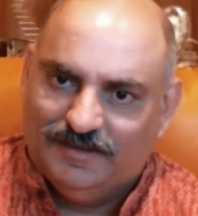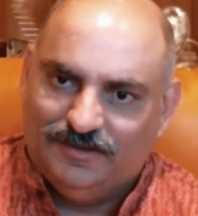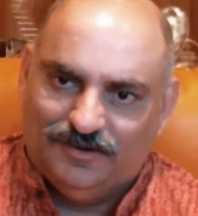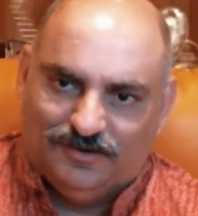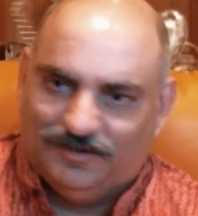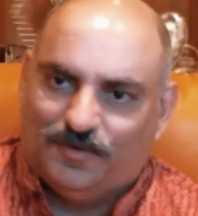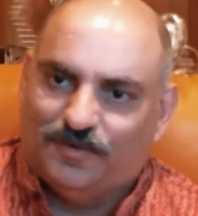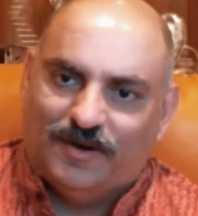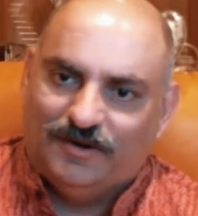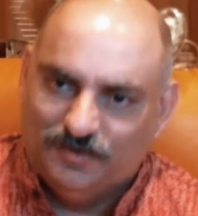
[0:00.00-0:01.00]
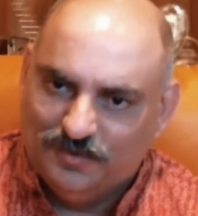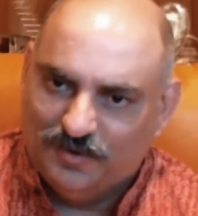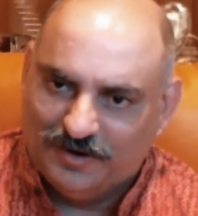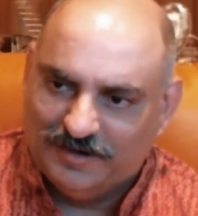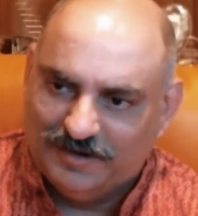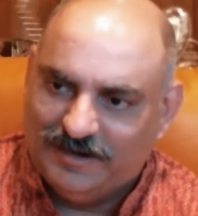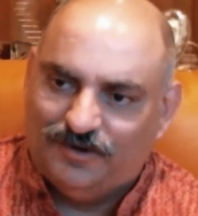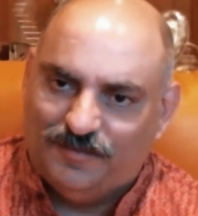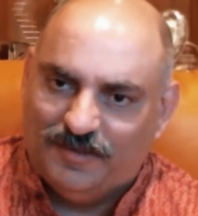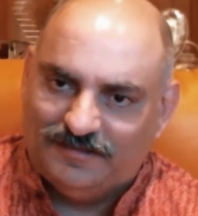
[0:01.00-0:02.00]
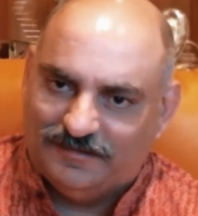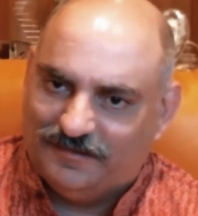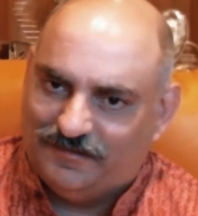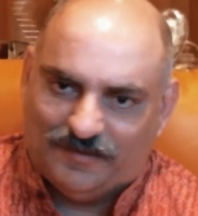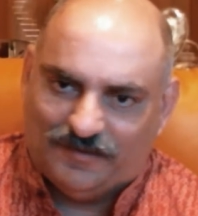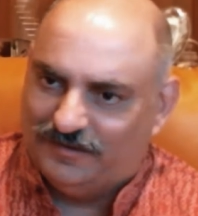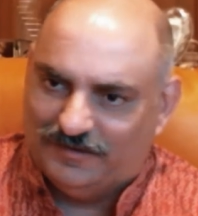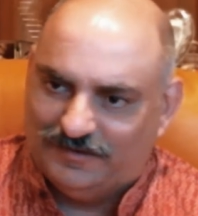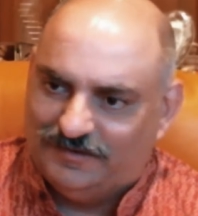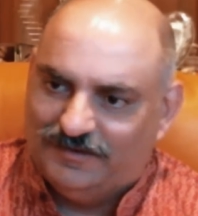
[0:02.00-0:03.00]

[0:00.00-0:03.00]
Just what would I do on a day-to-day basis if I wasn't